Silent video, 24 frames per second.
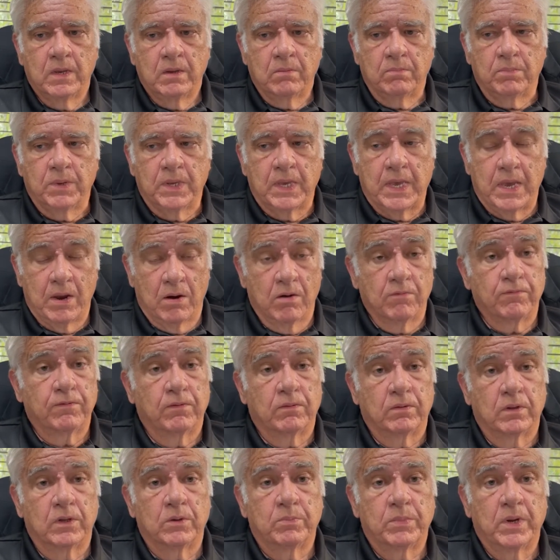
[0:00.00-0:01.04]
be
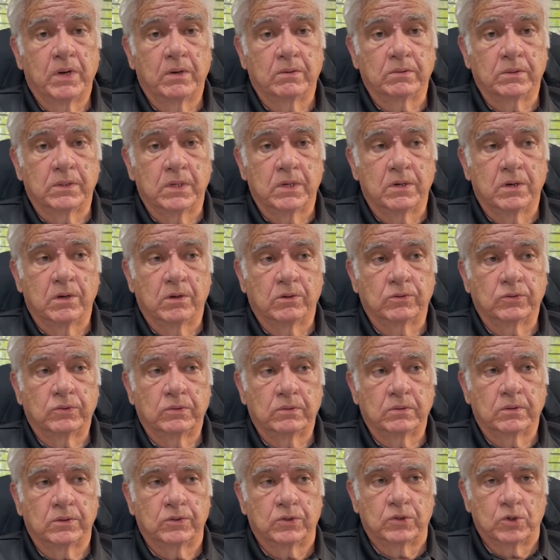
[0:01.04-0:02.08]
careful about,
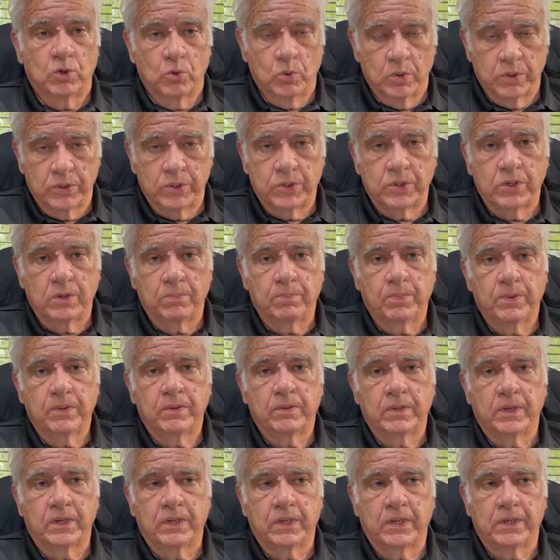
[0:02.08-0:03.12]
the stewardship
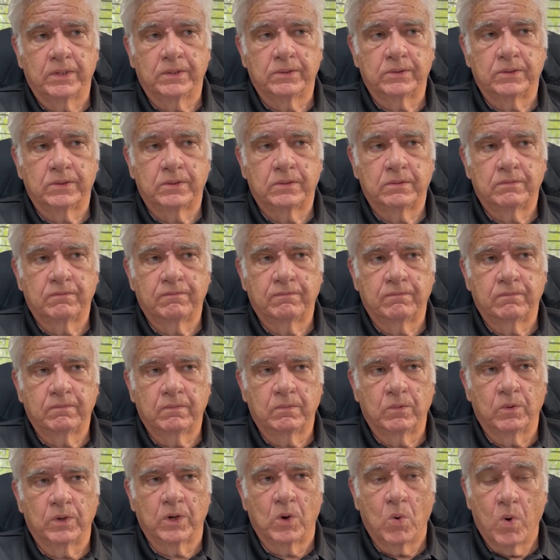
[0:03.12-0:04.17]
that is
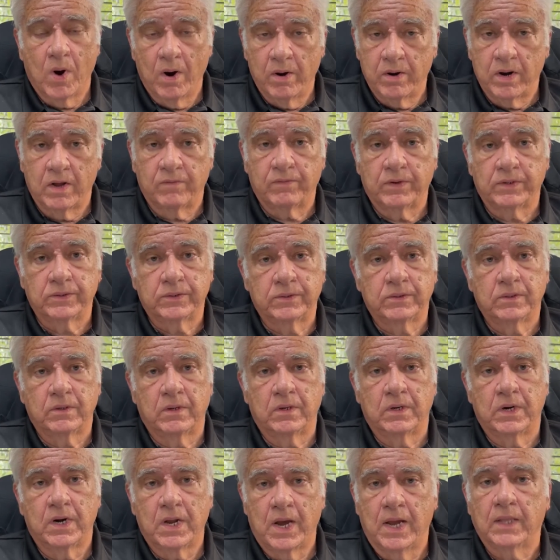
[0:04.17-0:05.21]
required of us
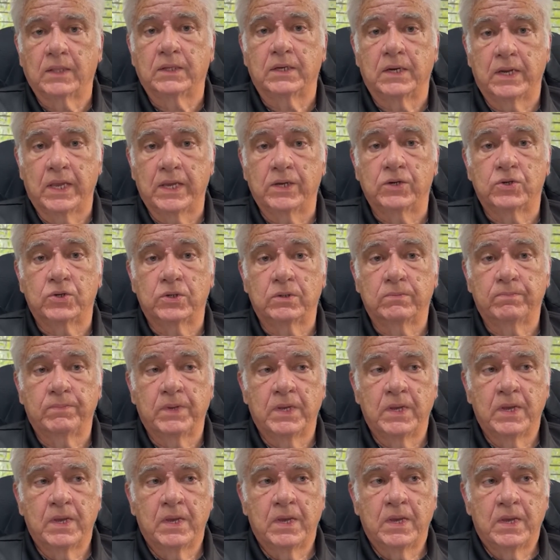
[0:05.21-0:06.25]
on an island nation.
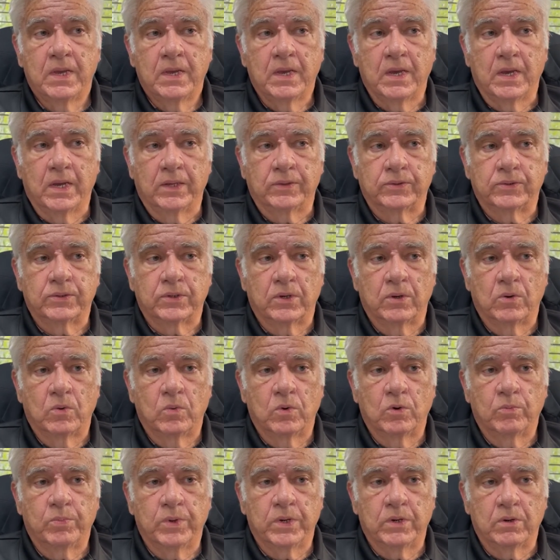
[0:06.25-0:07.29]
And so
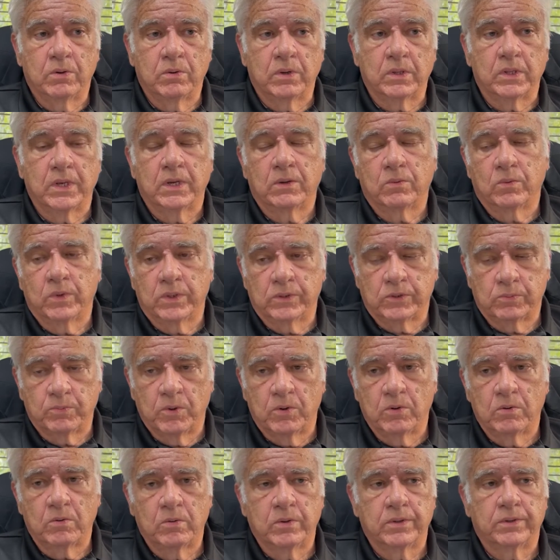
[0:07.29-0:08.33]
we'll be doing that. We
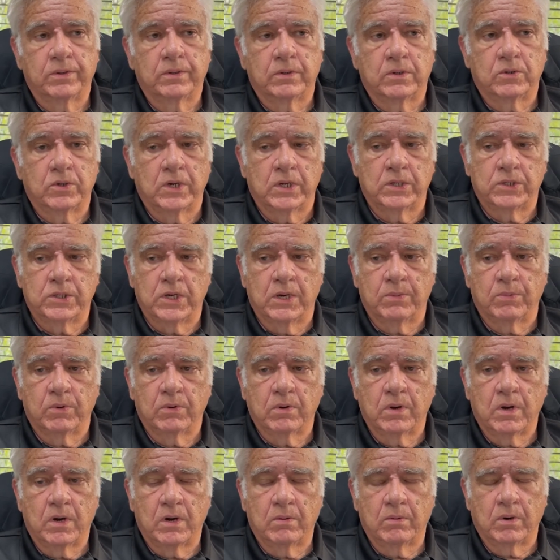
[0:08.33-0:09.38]
spoke with the
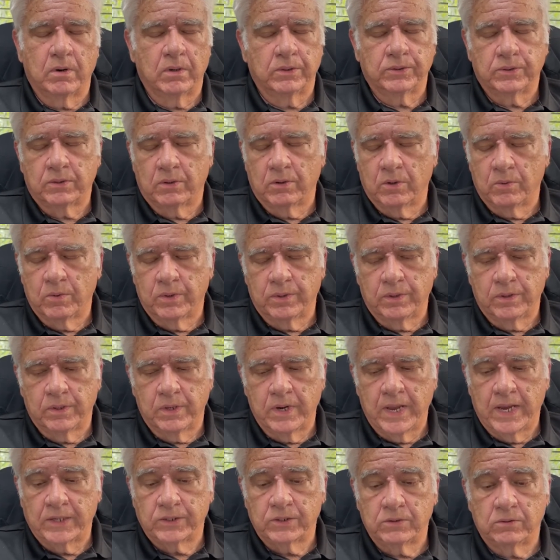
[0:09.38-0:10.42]
with the
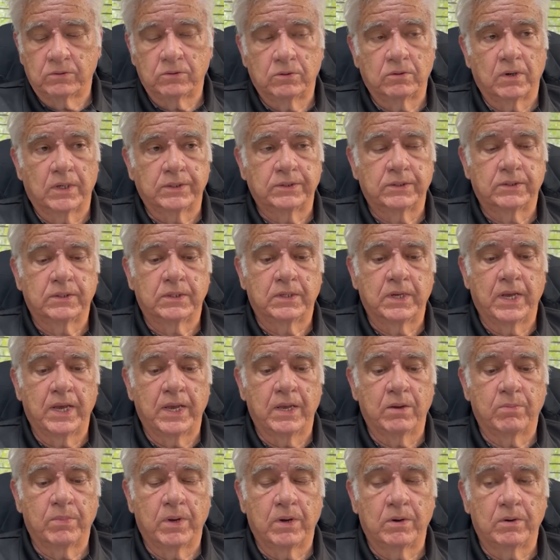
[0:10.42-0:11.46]
National Trust
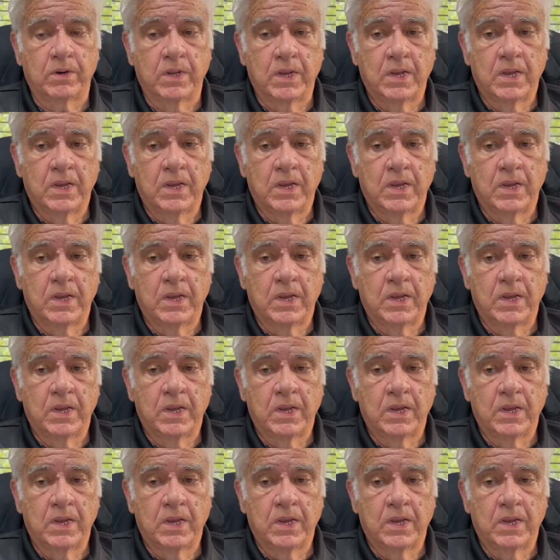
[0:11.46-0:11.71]
today about